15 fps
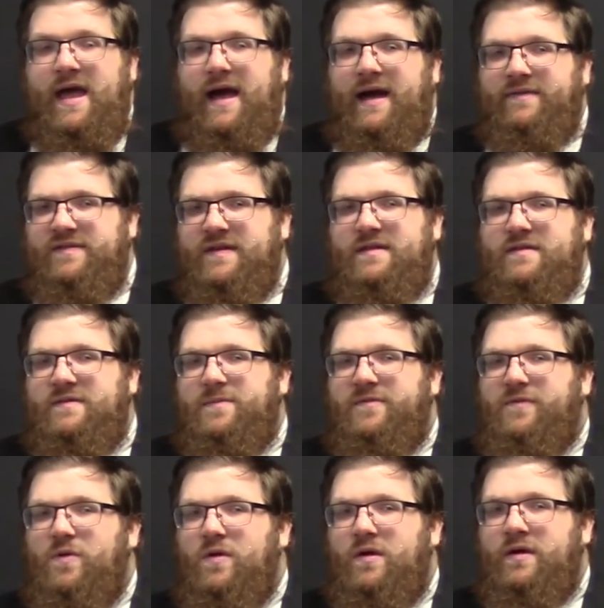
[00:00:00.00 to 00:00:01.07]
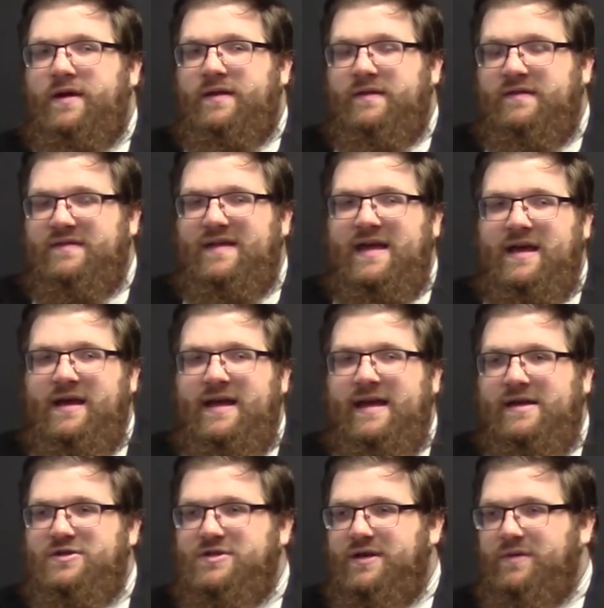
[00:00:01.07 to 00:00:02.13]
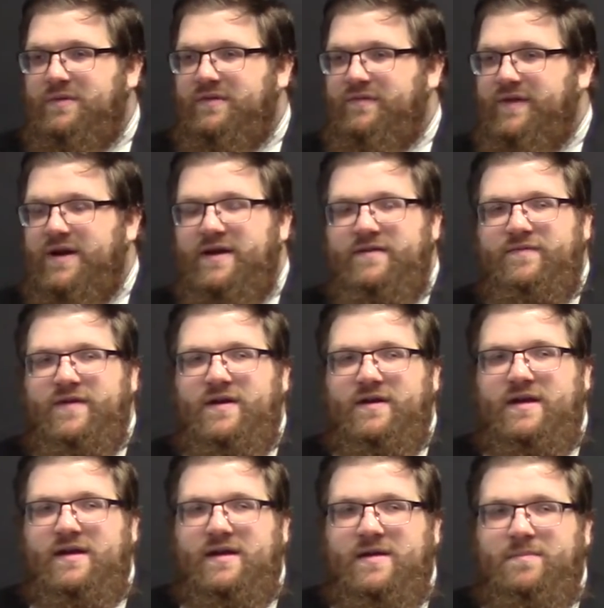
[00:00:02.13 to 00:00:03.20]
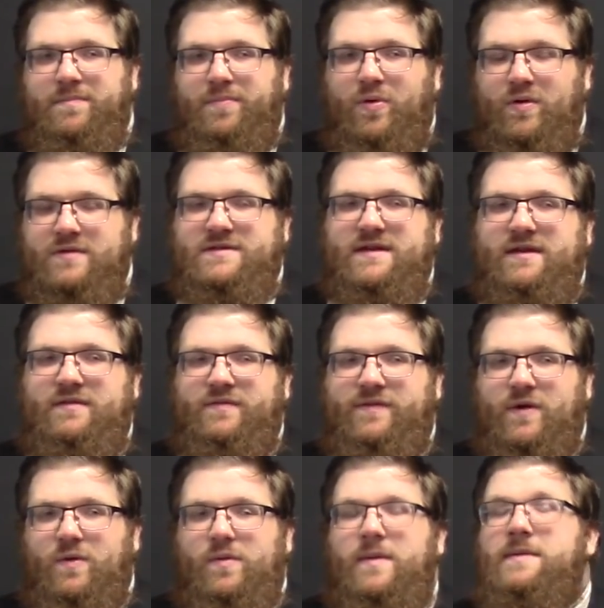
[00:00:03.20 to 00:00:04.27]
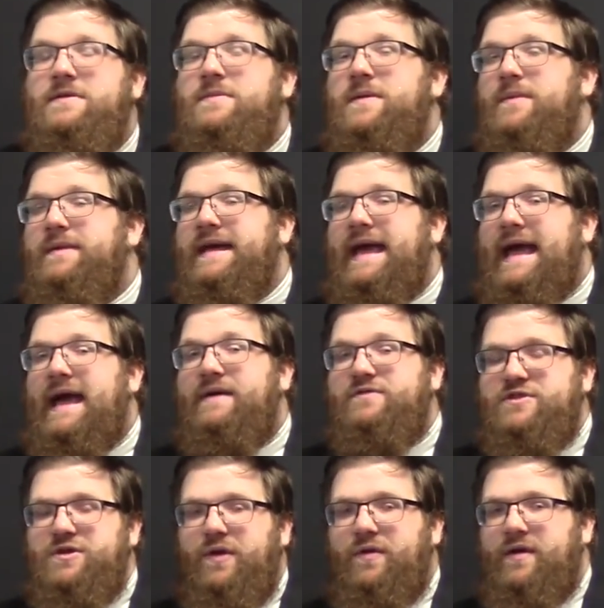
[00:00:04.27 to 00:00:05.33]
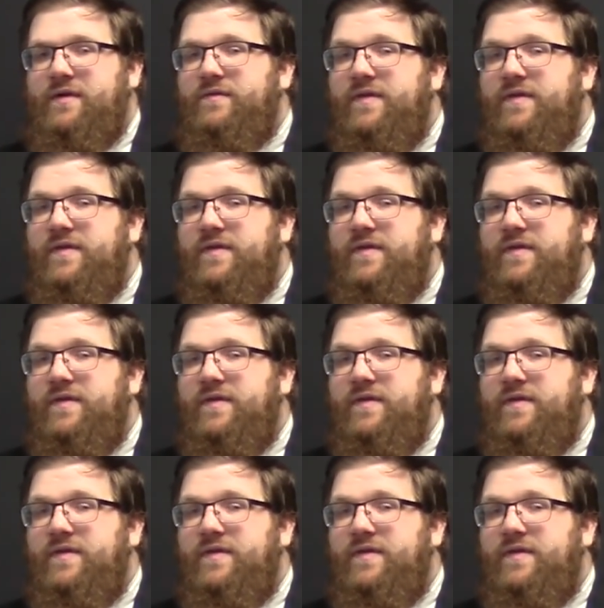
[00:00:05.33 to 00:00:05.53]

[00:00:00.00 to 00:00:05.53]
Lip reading: I've said this before, in this day and age, it was very, very important for a woman to be able to have children.